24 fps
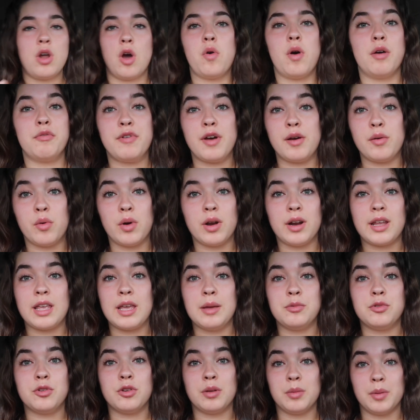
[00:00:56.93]
know if I want to
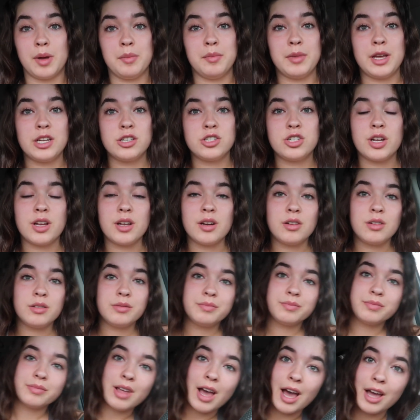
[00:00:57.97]
keep doing my main
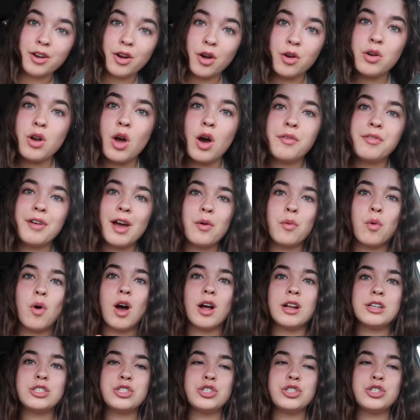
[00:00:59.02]
channel. I don't know if I want